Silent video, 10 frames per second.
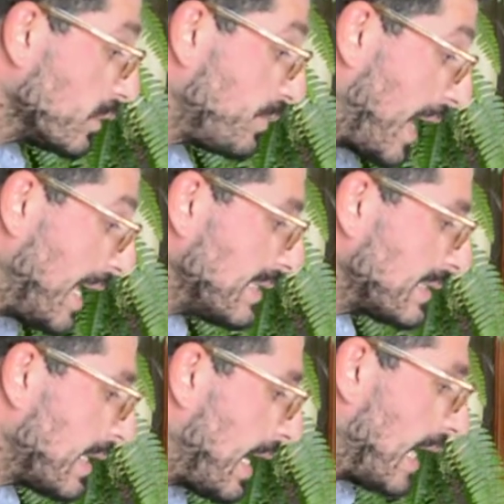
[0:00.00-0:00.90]

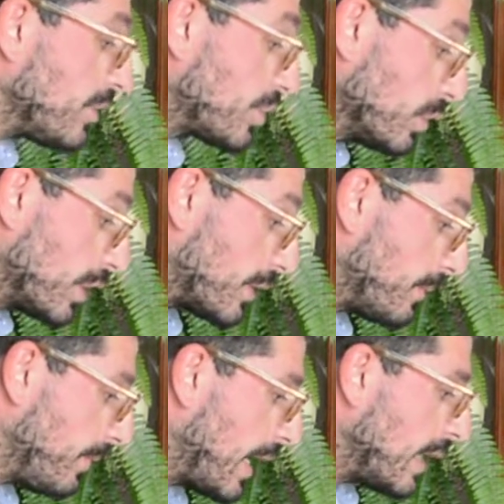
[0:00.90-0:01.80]
paste and sugar.
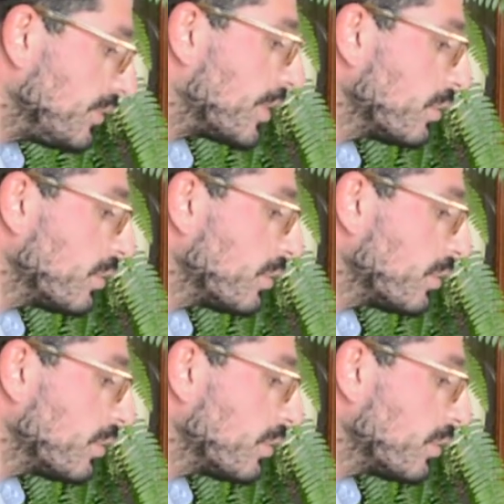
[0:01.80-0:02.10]
The